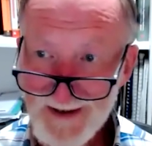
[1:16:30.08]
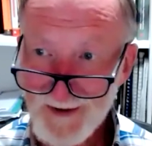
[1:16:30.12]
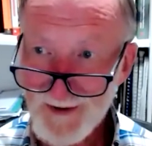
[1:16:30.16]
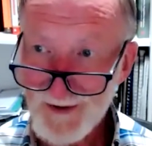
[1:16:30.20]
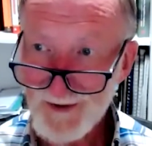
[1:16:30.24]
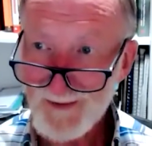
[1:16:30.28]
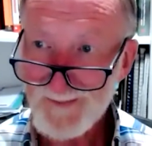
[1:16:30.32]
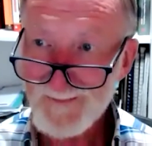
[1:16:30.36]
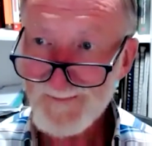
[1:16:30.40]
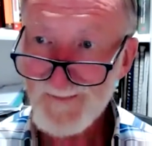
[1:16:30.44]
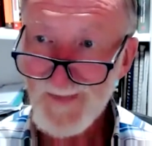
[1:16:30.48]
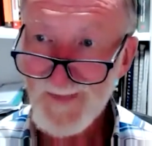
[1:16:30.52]

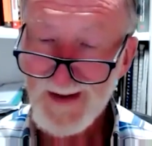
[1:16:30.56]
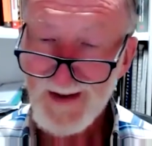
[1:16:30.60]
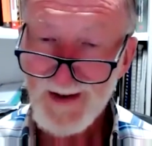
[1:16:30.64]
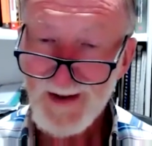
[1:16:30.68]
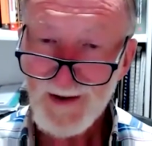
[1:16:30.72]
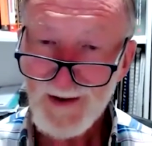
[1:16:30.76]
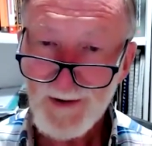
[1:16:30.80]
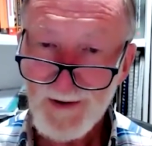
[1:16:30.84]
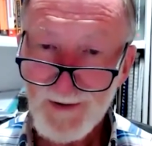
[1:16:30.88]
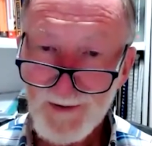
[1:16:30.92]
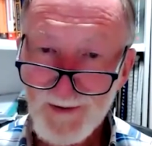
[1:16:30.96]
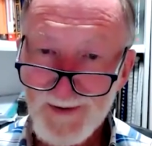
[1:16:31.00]
home,
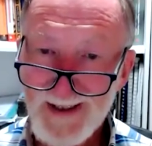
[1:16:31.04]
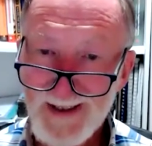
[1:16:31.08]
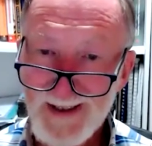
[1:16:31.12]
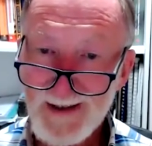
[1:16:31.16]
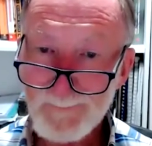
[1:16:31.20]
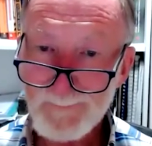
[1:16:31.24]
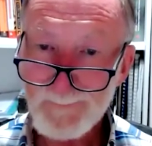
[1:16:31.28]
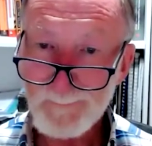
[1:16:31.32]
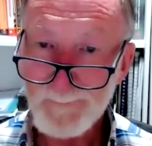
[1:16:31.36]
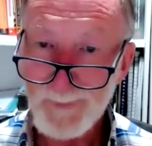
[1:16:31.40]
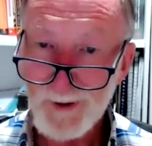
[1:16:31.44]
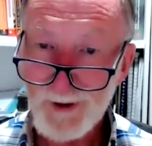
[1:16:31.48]
who had
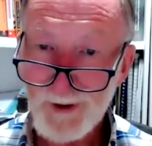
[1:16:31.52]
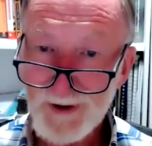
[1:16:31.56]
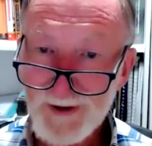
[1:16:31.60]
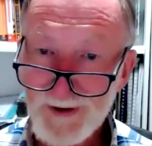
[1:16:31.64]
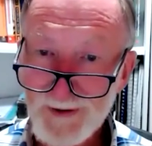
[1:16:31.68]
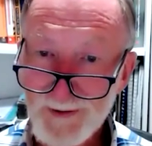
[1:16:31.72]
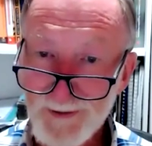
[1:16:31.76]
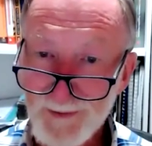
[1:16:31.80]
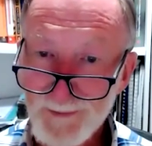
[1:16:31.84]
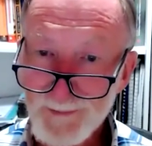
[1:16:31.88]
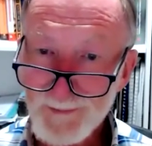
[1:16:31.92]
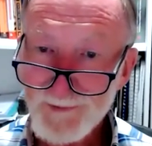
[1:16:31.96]
had
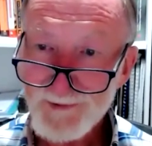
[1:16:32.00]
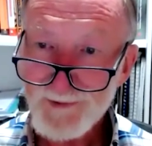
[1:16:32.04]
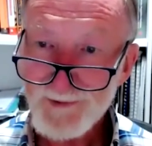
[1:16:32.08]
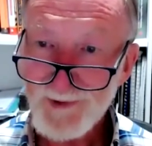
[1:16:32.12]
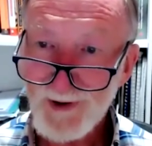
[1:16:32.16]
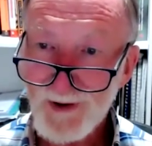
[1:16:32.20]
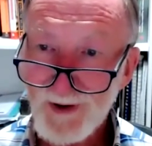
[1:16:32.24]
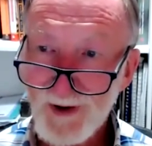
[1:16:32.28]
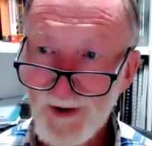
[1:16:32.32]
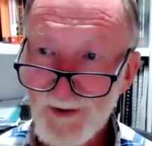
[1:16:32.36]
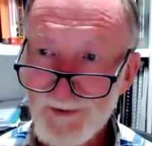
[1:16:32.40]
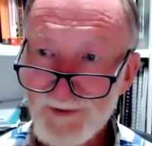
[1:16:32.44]
boils
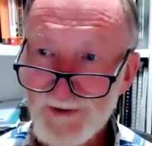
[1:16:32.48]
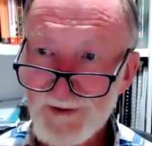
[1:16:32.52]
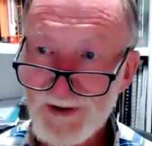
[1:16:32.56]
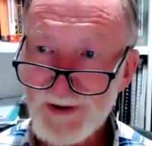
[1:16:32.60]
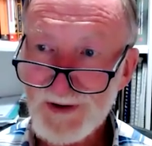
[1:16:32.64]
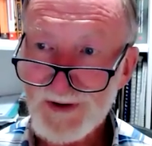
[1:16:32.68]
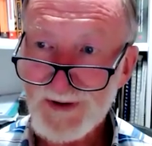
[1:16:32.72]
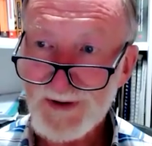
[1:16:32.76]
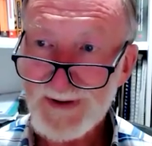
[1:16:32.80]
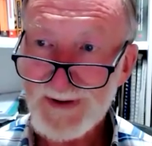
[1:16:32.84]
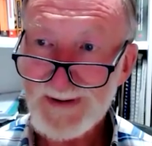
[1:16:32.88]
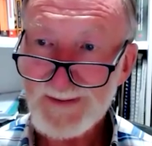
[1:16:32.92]

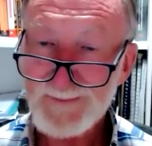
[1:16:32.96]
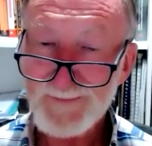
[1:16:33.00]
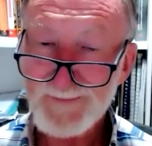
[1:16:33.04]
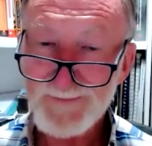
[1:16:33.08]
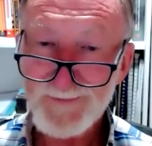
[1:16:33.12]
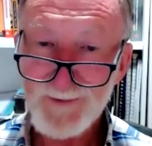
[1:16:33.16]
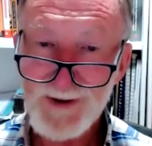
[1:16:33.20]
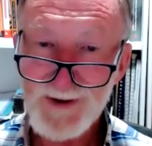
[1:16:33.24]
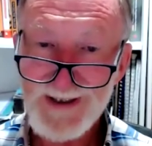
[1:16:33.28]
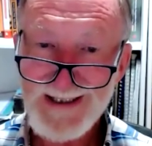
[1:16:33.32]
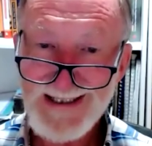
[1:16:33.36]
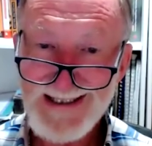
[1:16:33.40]
ongoing
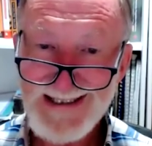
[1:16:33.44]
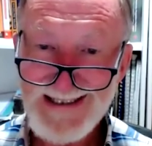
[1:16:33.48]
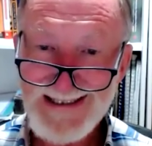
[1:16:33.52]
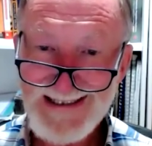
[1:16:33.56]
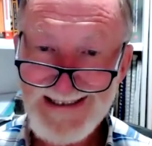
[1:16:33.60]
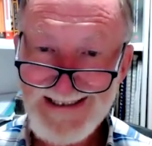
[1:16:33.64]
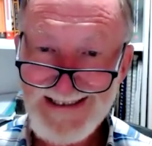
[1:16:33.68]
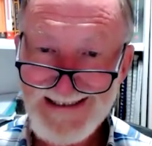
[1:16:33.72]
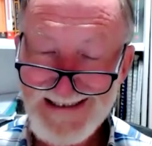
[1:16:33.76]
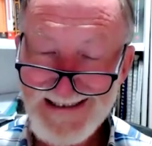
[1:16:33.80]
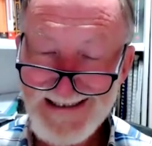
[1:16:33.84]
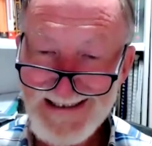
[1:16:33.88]
for 8
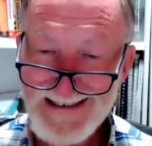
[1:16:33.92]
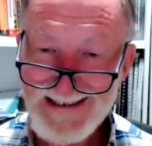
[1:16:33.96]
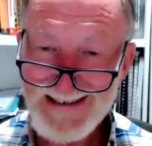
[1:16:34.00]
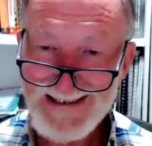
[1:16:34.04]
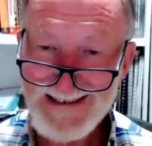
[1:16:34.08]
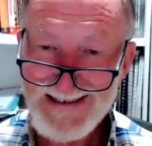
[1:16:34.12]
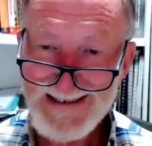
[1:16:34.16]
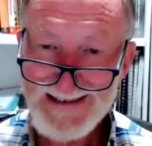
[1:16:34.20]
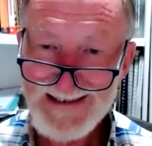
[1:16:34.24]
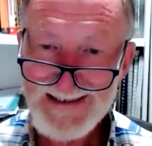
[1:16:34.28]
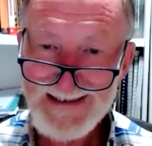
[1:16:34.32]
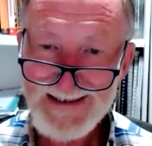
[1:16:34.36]

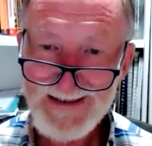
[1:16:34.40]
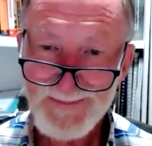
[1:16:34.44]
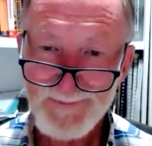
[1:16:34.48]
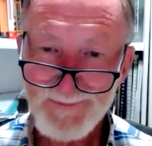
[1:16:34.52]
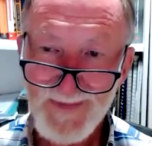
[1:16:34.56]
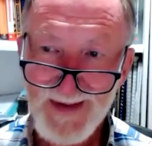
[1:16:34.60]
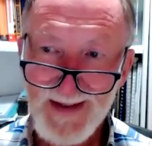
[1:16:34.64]
years,